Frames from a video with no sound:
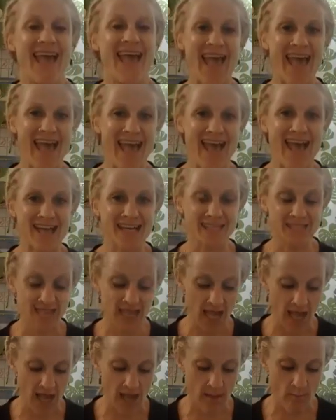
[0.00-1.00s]
And
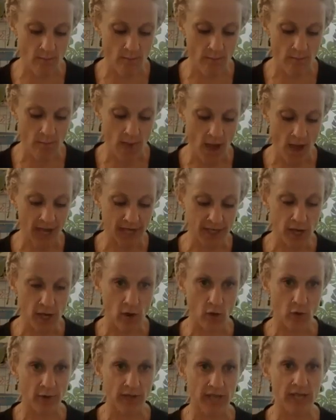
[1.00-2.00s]
I
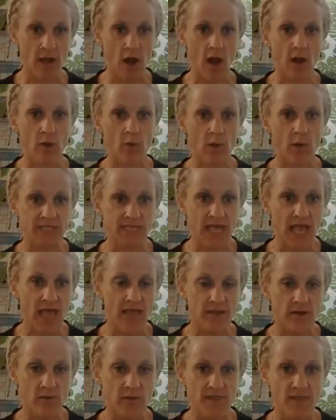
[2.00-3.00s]
know in our work
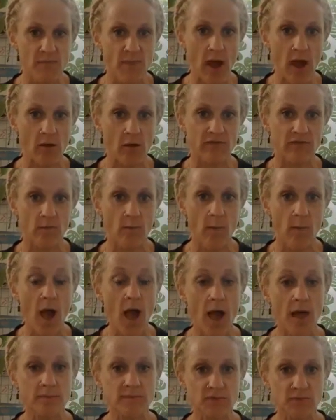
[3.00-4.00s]
together with the Powerful
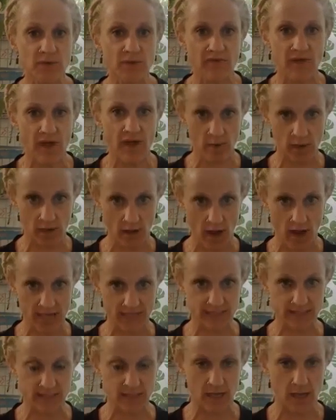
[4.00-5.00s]
Moms, we've come
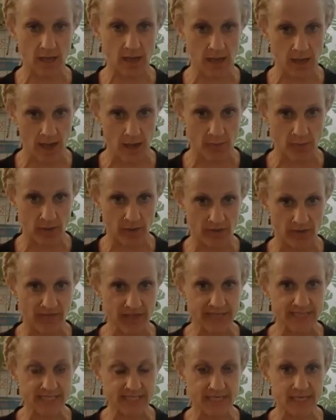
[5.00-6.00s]
across a couple of
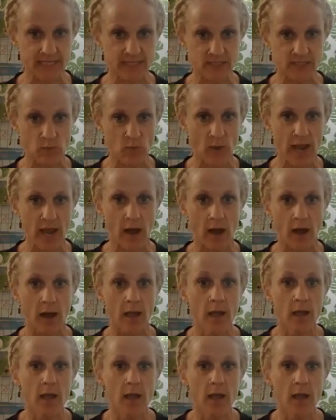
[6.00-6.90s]
incidents where